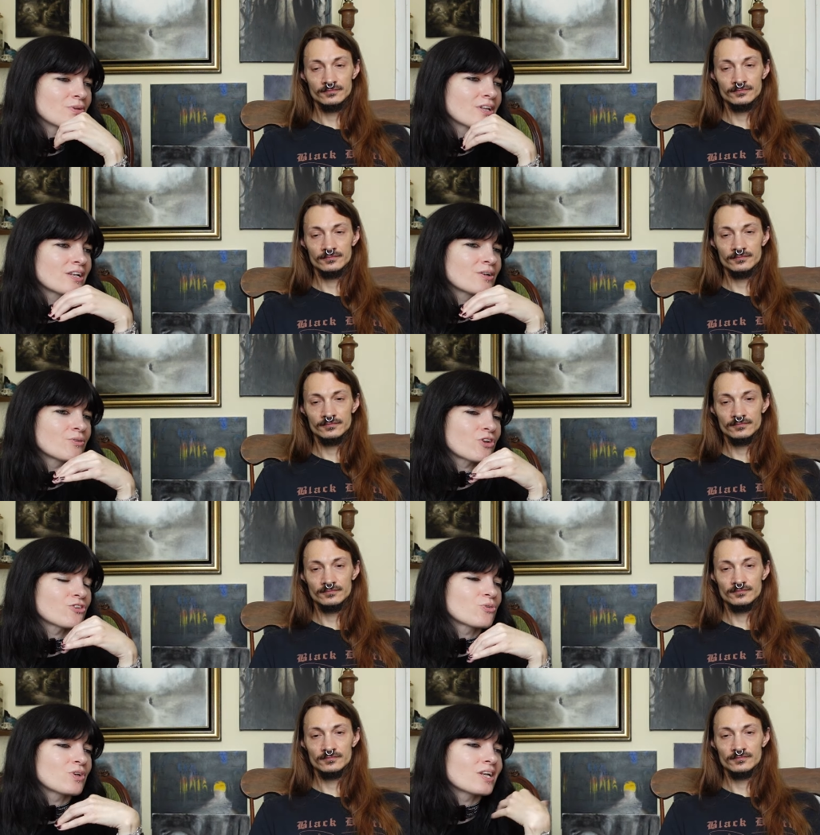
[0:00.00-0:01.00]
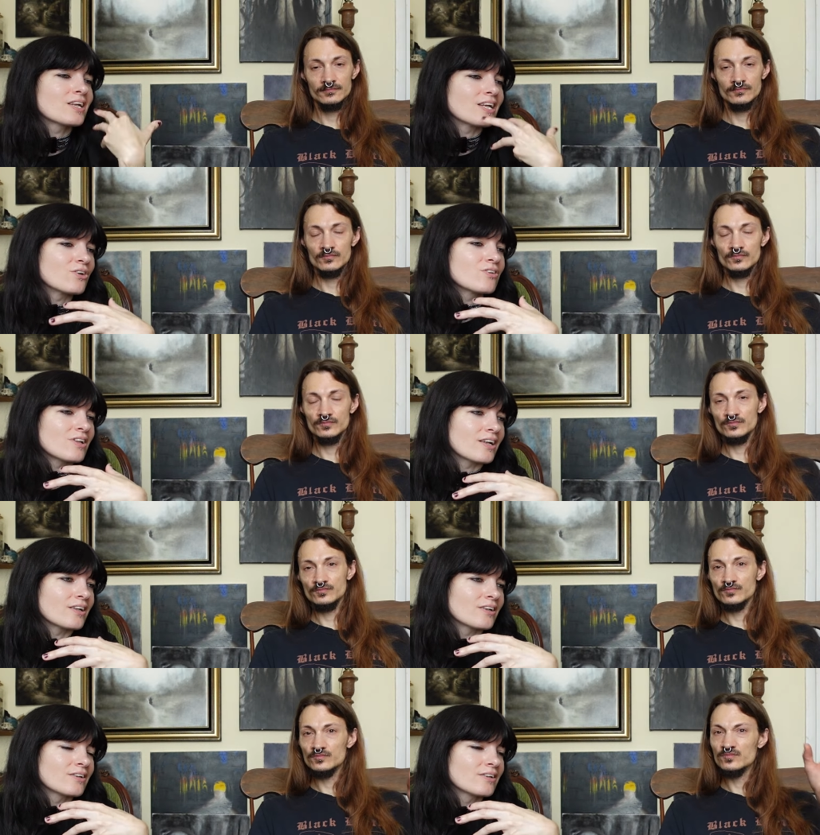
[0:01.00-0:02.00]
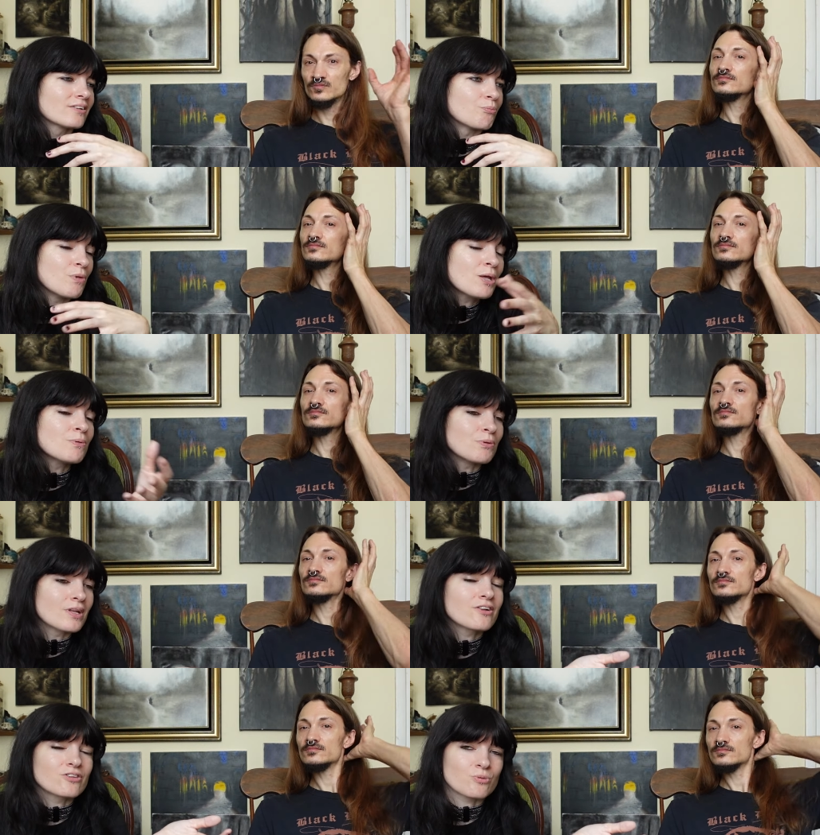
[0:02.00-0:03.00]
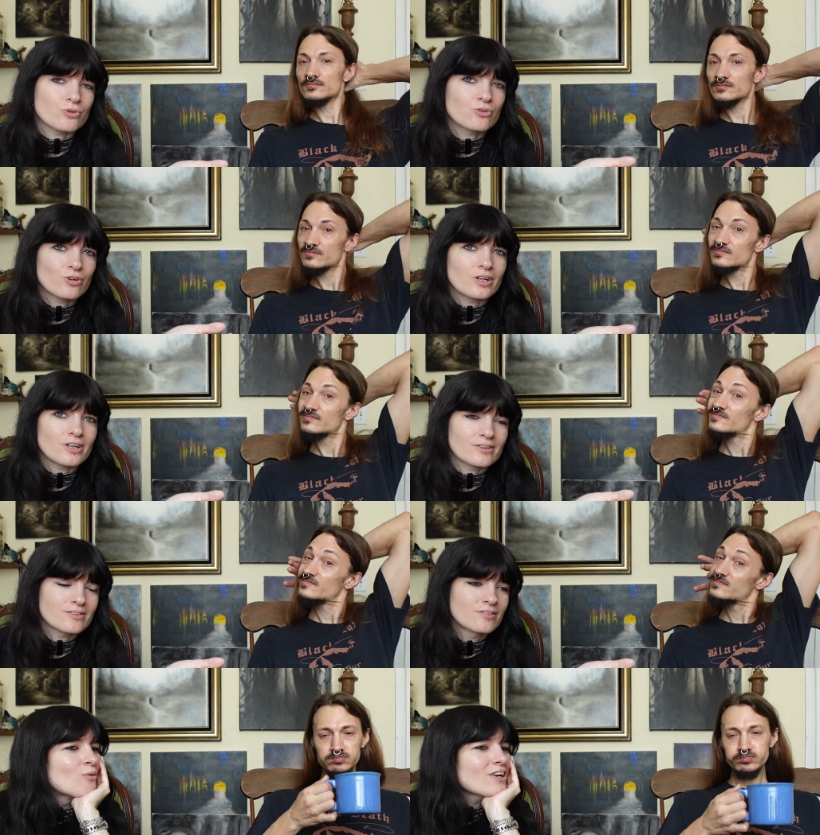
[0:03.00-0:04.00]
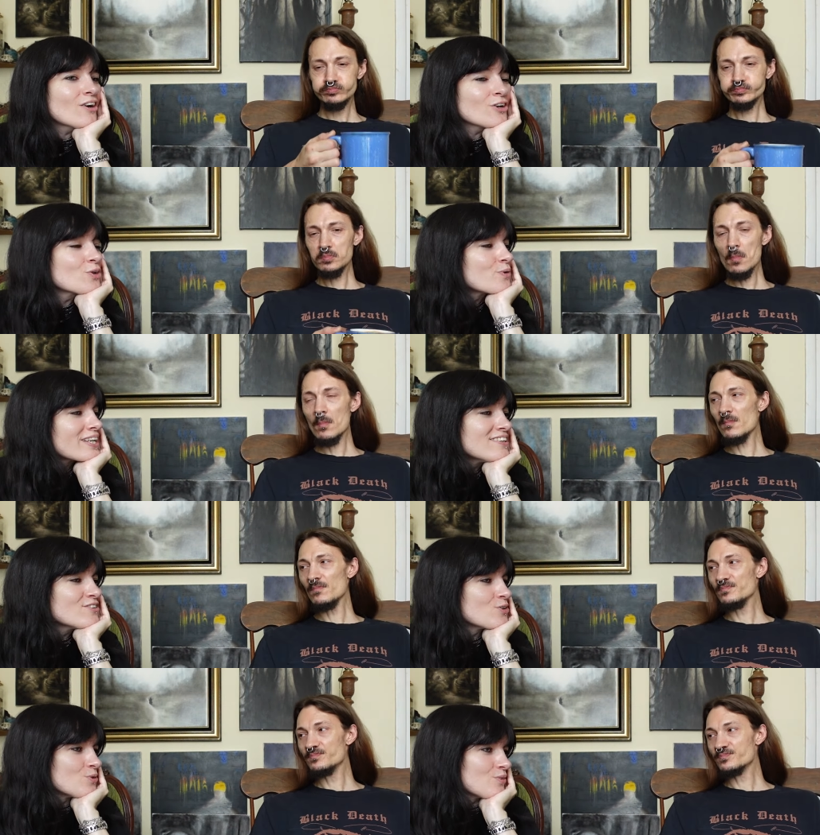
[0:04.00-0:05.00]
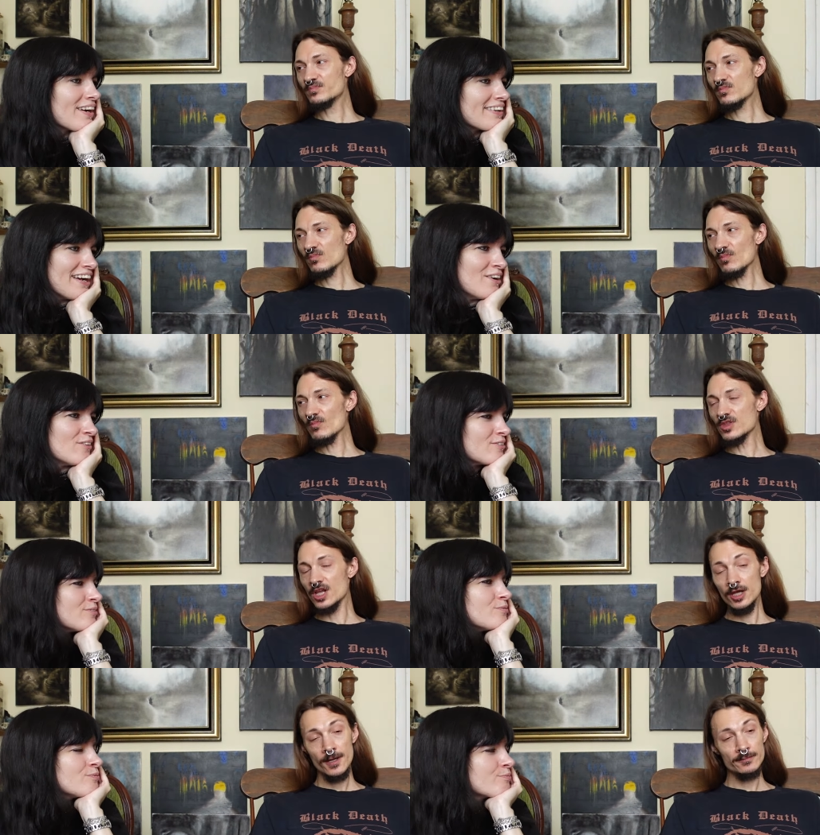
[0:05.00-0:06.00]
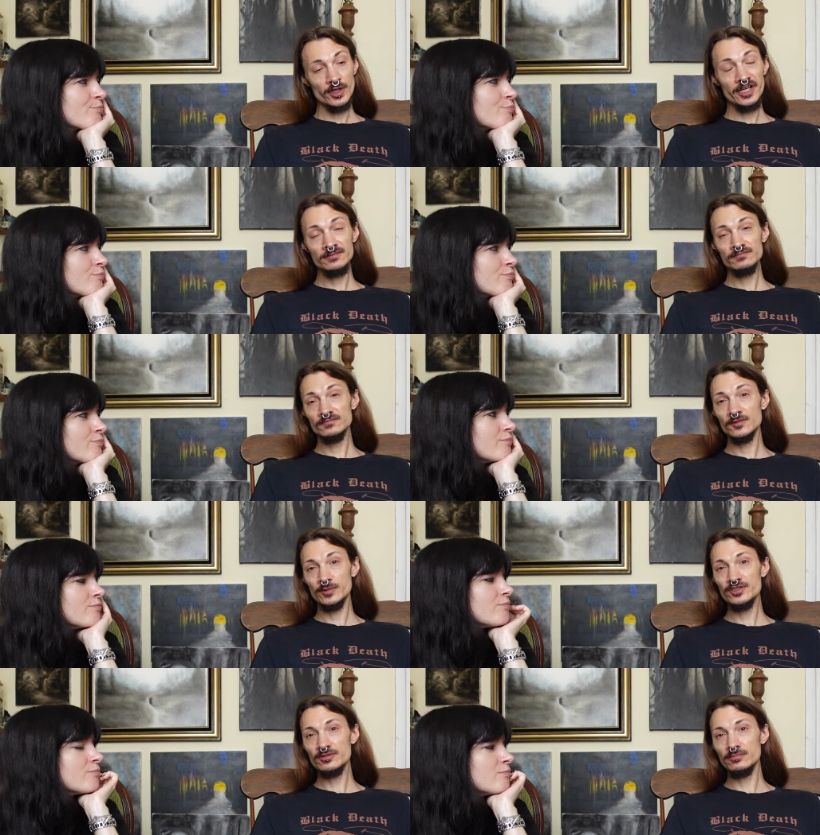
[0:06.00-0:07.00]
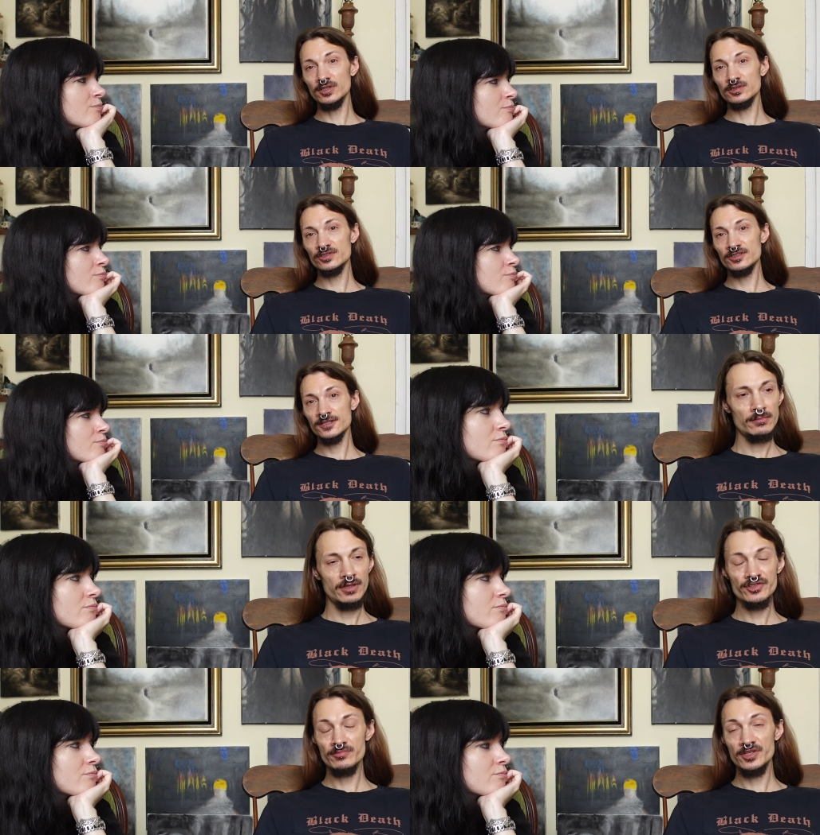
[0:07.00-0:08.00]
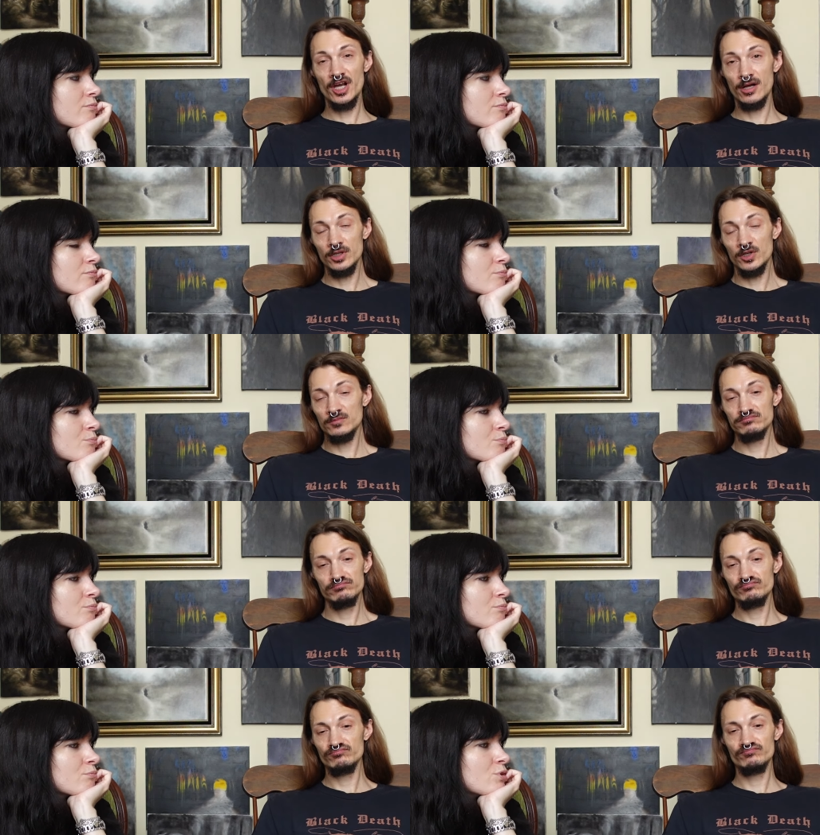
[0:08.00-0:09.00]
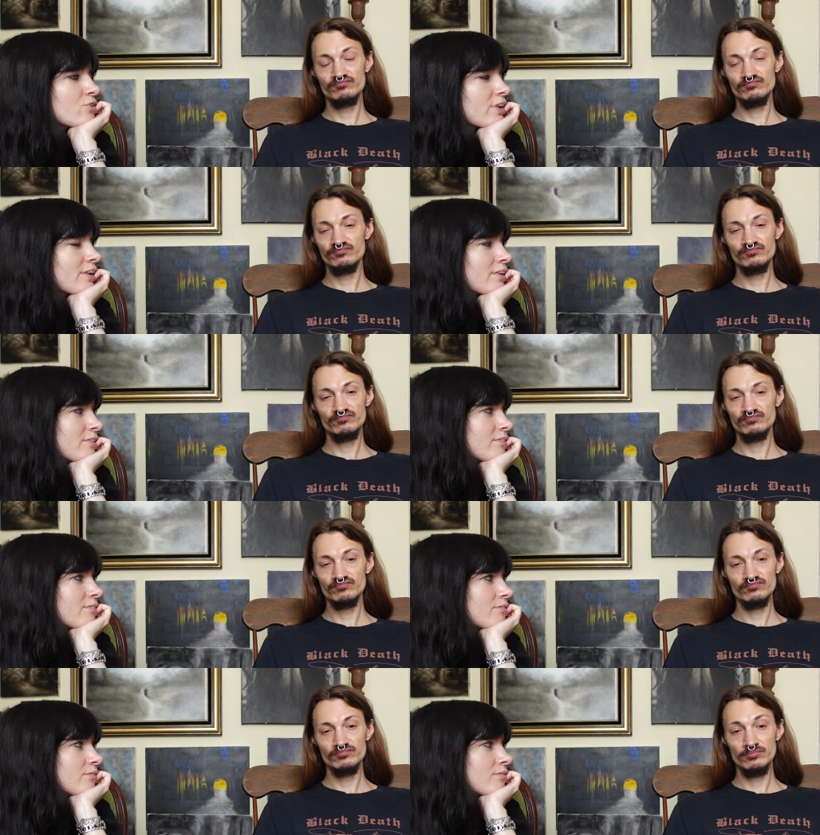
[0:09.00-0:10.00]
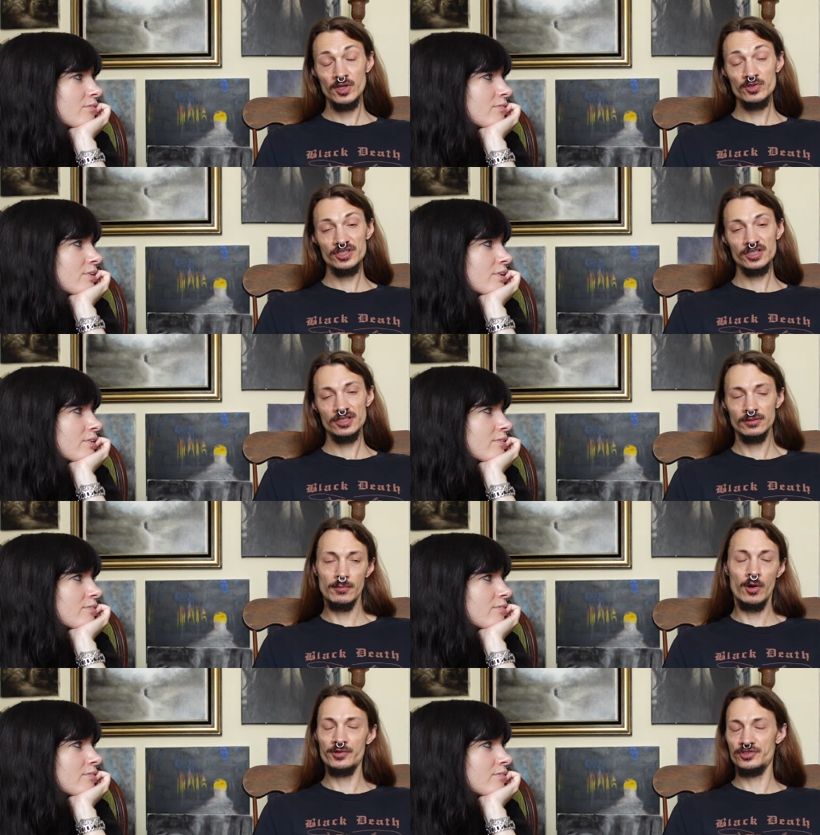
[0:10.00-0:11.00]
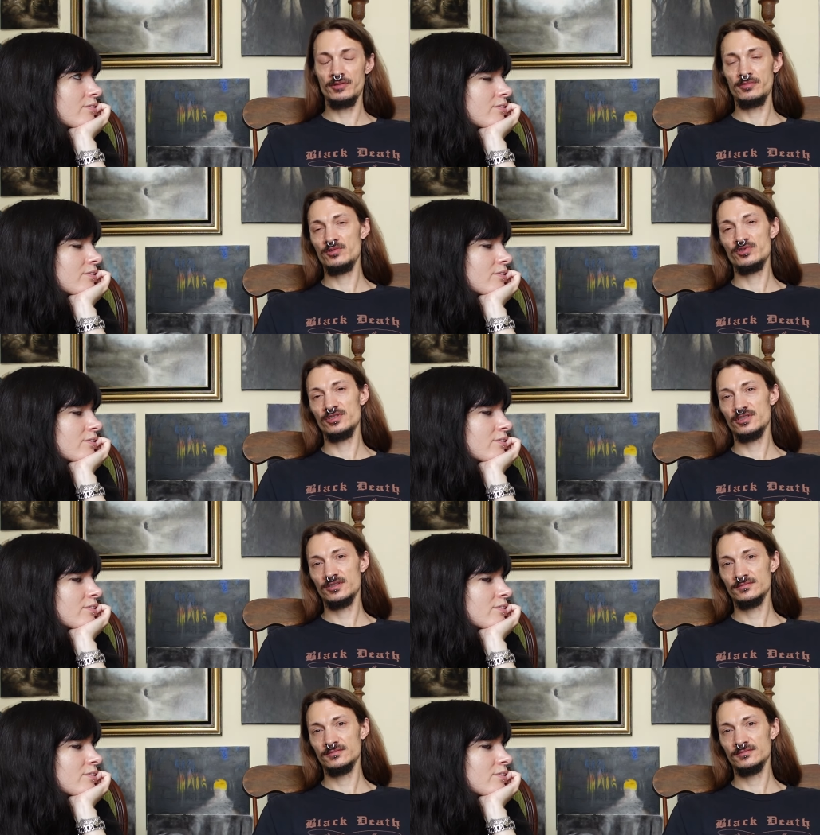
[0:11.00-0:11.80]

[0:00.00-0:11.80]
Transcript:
Speaker 1: But then it was also getting irritated, maybe because it was crooked. What are you into right now?
Speaker 2: I'm reading, reading some books, playing some Diablo. Music. Music? I'm always into music.